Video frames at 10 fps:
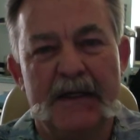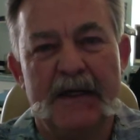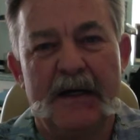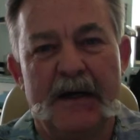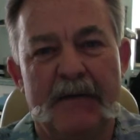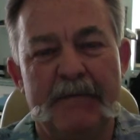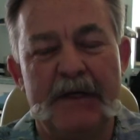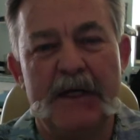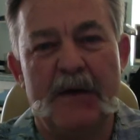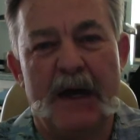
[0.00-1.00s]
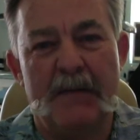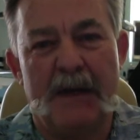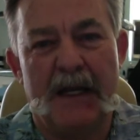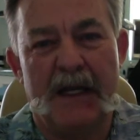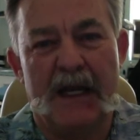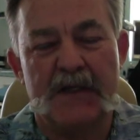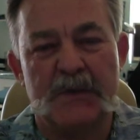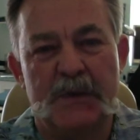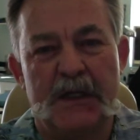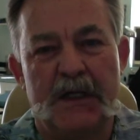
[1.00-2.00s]
uh, video I made last
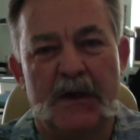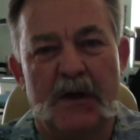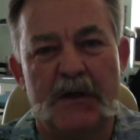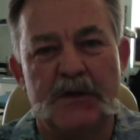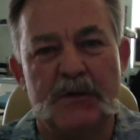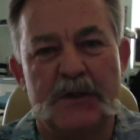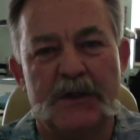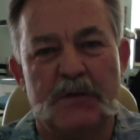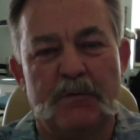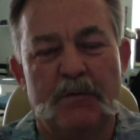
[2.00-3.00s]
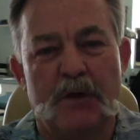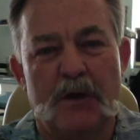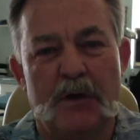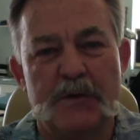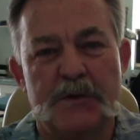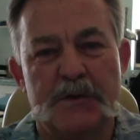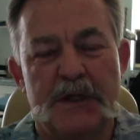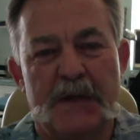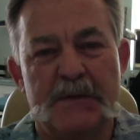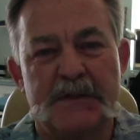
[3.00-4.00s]
week on judicial foreclosures,
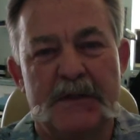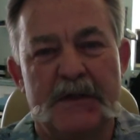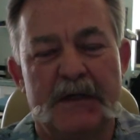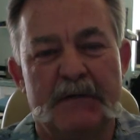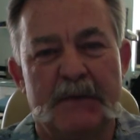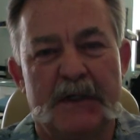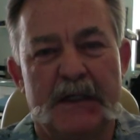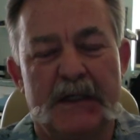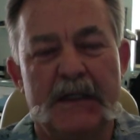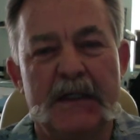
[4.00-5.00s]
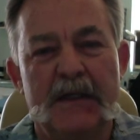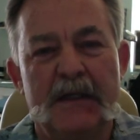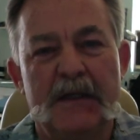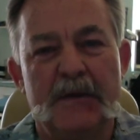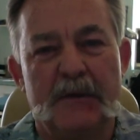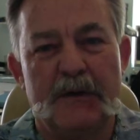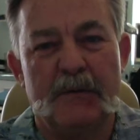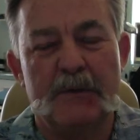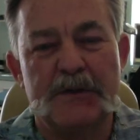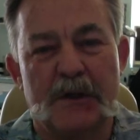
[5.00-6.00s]
and I was telling everybody that you know,
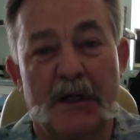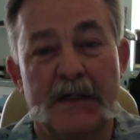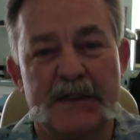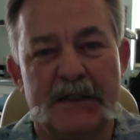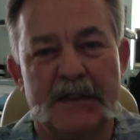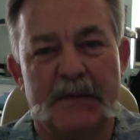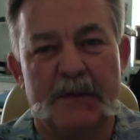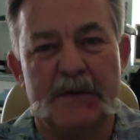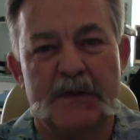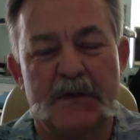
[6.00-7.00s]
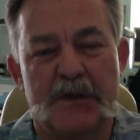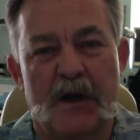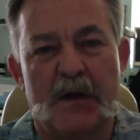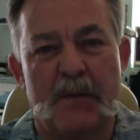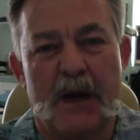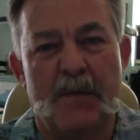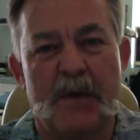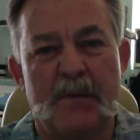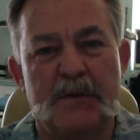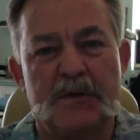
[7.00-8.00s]
we're starting to see them. They're, they're starting to ramp
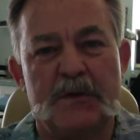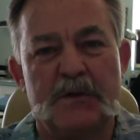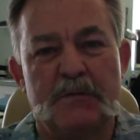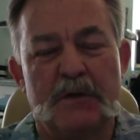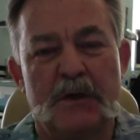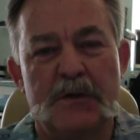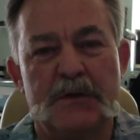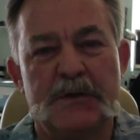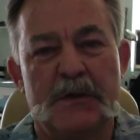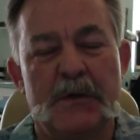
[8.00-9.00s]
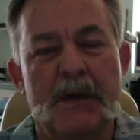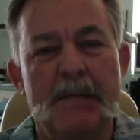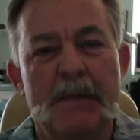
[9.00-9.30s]
up with judicial foreclosure. So